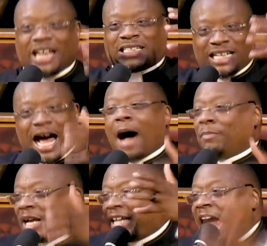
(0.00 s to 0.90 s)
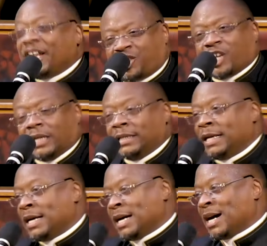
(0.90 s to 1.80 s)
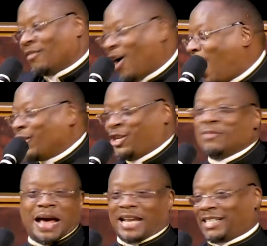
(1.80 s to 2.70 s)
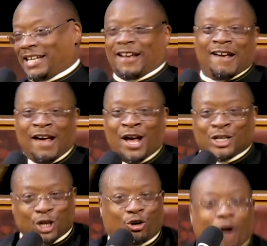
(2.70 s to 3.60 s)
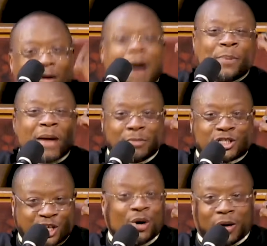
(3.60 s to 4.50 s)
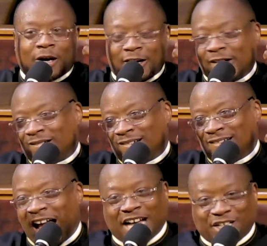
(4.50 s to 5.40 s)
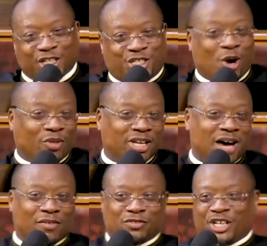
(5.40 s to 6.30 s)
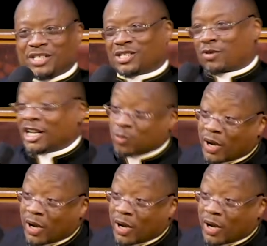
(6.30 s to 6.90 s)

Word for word: It is the obligation of all humanity to grow up and mature and to show the love of Jesus Christ.